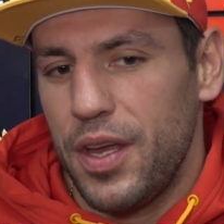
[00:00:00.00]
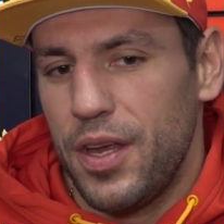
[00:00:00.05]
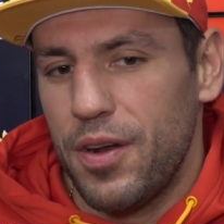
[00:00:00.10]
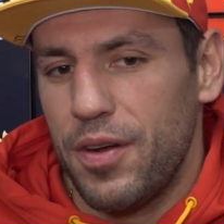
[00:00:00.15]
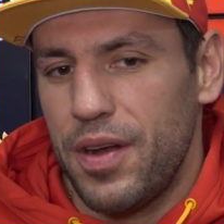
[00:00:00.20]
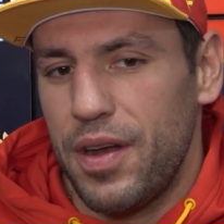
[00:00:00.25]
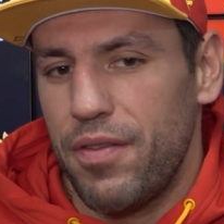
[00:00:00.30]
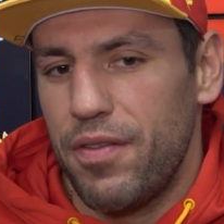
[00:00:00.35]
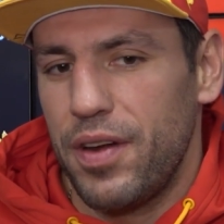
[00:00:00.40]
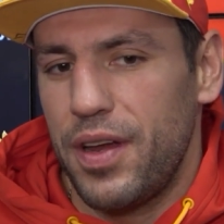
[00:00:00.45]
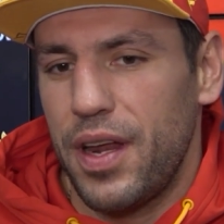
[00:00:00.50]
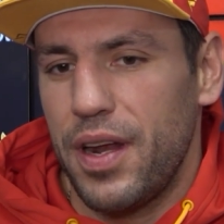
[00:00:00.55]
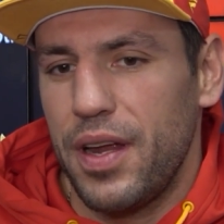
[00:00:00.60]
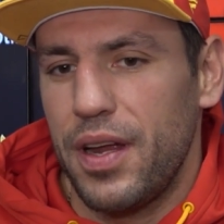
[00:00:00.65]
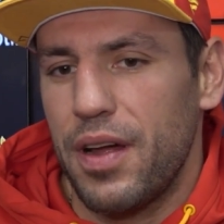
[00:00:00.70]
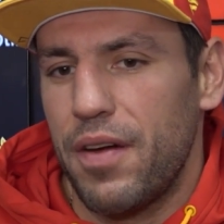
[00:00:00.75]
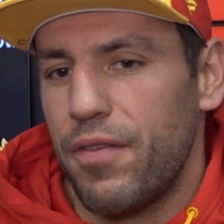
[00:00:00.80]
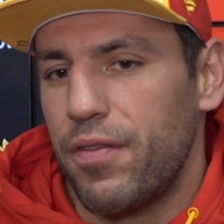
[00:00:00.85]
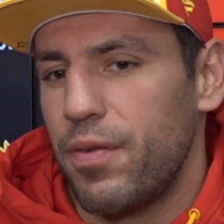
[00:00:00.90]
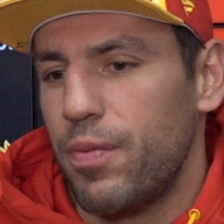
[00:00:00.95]
you know never
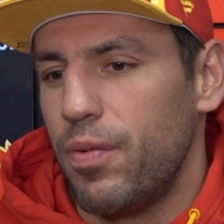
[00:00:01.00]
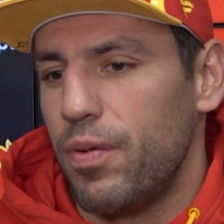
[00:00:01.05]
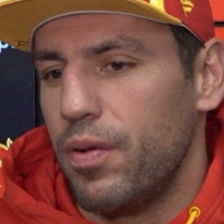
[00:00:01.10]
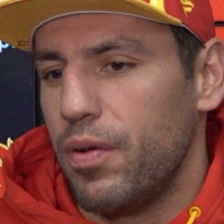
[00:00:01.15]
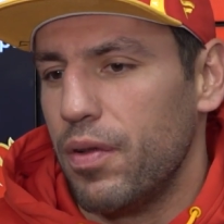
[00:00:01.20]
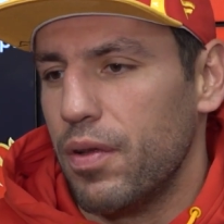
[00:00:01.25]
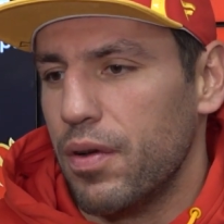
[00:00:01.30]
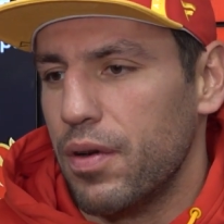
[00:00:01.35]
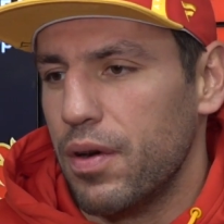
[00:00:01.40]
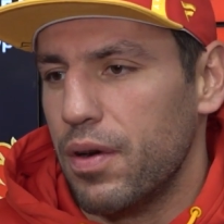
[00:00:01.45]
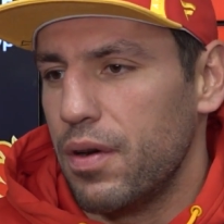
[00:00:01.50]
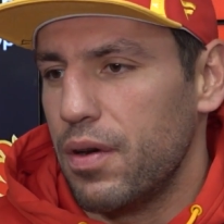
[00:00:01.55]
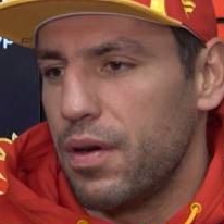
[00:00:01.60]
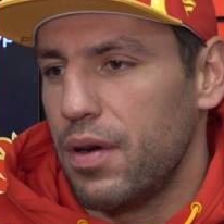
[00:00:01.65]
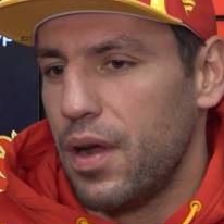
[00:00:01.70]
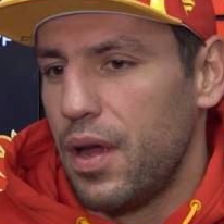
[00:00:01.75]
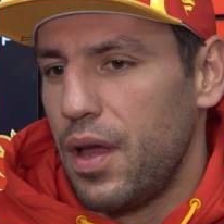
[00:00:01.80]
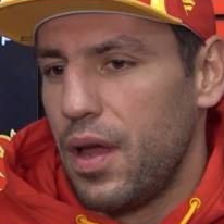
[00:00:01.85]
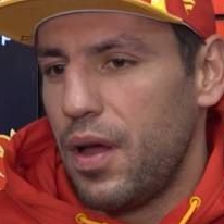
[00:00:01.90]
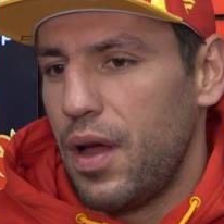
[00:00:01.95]
getting comfortable
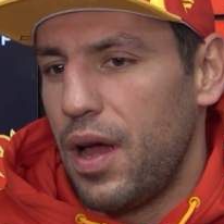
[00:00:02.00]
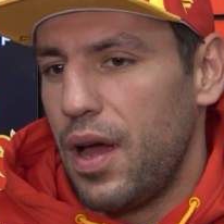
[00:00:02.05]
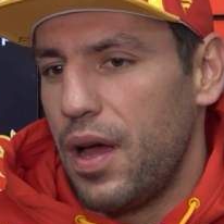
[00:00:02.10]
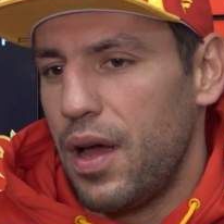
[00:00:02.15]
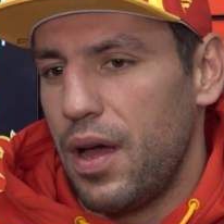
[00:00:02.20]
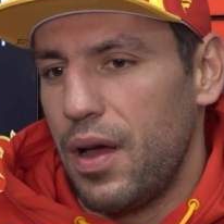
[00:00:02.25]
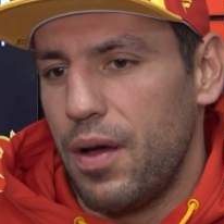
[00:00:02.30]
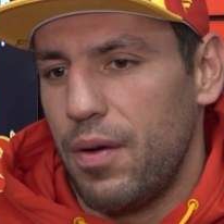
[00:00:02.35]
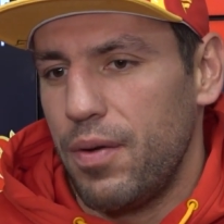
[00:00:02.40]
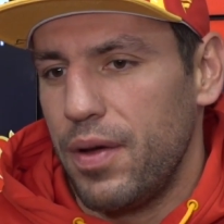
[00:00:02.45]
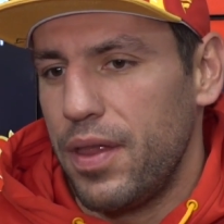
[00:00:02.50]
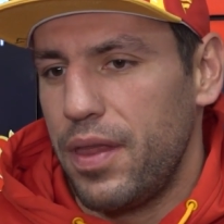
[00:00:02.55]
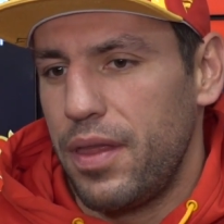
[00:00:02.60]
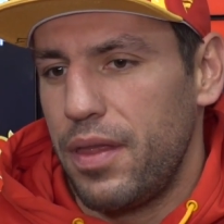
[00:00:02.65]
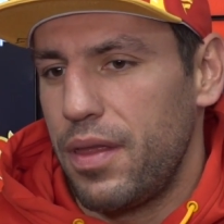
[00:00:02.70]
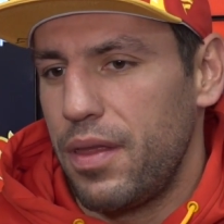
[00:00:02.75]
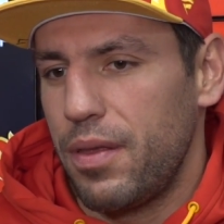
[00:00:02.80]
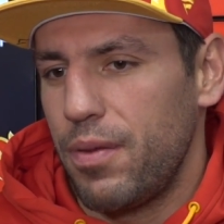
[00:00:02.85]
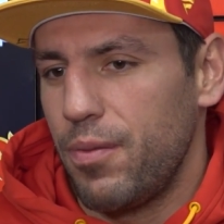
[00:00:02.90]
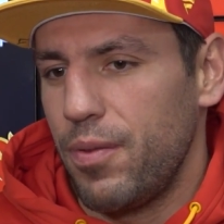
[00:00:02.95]
or uh,
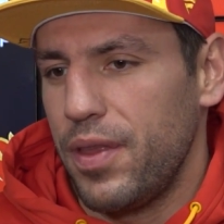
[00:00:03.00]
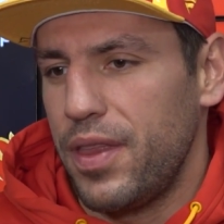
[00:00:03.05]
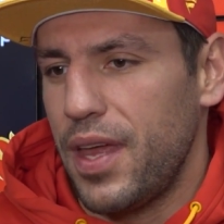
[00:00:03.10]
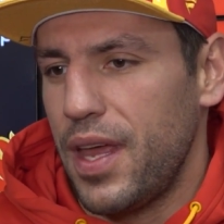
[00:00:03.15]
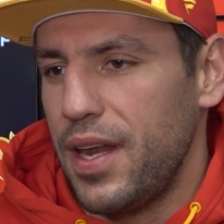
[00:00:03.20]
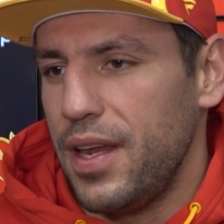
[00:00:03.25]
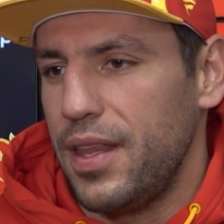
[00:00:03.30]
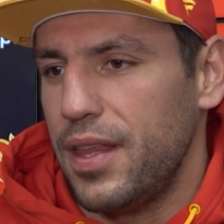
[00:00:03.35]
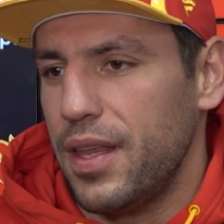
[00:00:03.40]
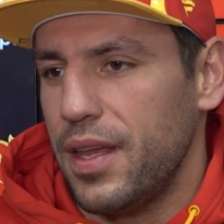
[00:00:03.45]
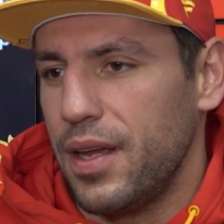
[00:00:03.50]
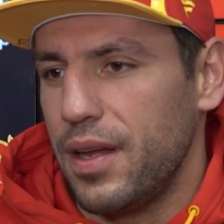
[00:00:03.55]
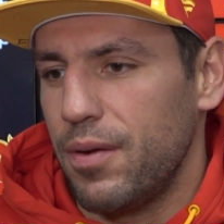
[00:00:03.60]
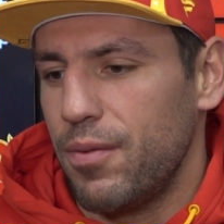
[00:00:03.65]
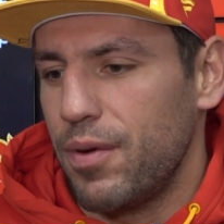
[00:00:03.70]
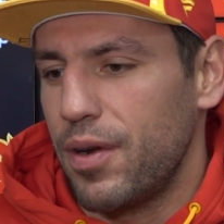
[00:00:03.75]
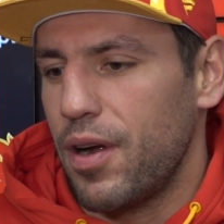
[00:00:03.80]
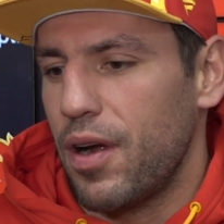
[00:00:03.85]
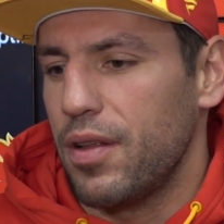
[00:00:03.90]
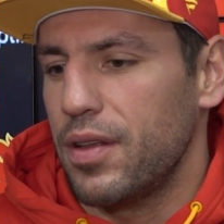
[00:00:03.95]
with with
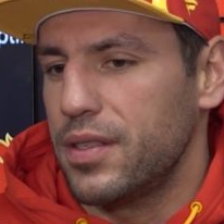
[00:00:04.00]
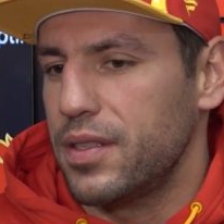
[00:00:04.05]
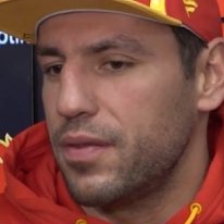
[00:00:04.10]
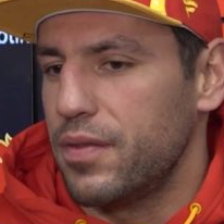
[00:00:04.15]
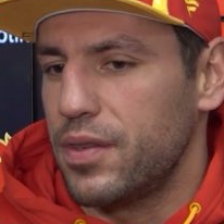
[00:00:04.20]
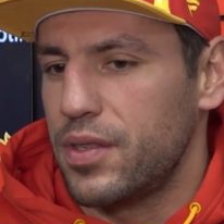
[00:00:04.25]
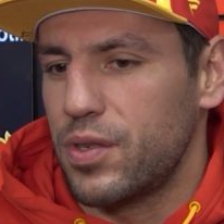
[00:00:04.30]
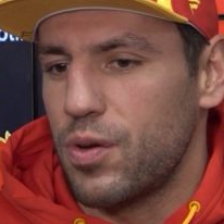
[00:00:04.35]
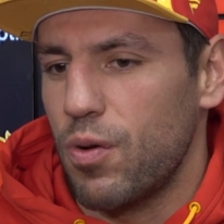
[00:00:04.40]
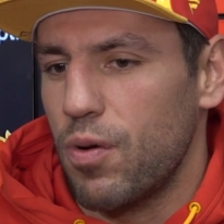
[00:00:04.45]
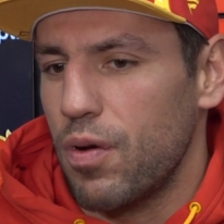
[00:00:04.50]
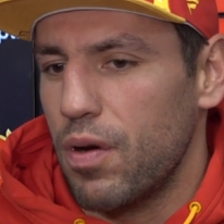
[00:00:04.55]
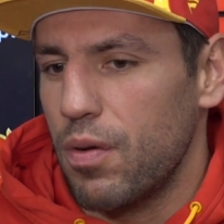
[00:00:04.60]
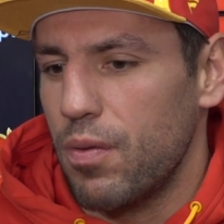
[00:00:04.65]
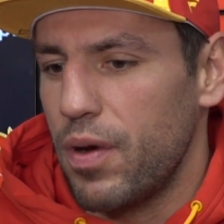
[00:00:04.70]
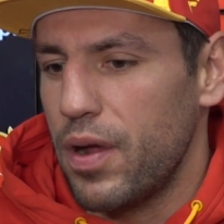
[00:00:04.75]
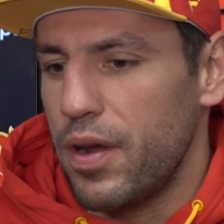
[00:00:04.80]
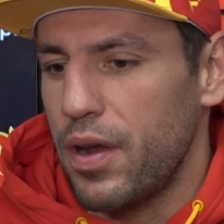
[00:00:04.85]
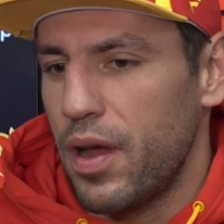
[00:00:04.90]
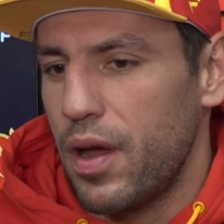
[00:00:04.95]
anything regardless of the score or
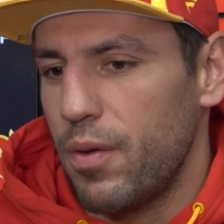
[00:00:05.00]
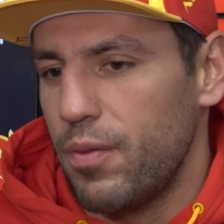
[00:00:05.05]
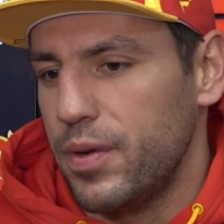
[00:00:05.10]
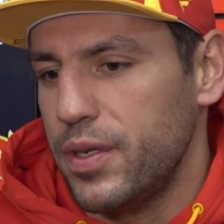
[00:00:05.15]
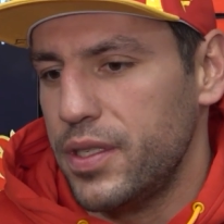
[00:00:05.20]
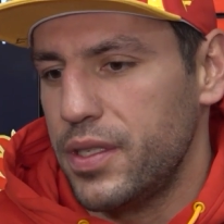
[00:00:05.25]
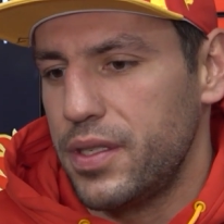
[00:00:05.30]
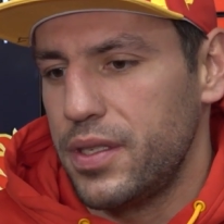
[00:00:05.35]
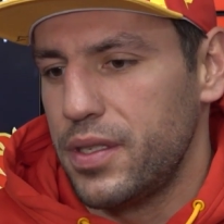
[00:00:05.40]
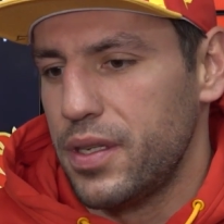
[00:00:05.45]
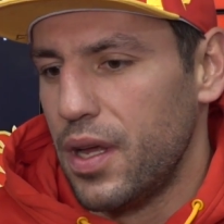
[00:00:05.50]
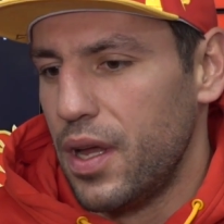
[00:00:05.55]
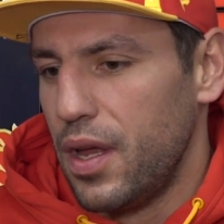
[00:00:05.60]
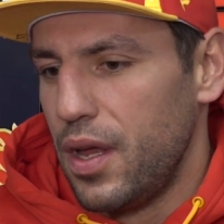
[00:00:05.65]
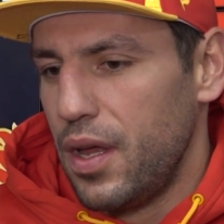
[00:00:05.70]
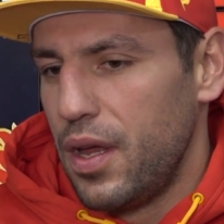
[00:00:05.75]
whatnot we just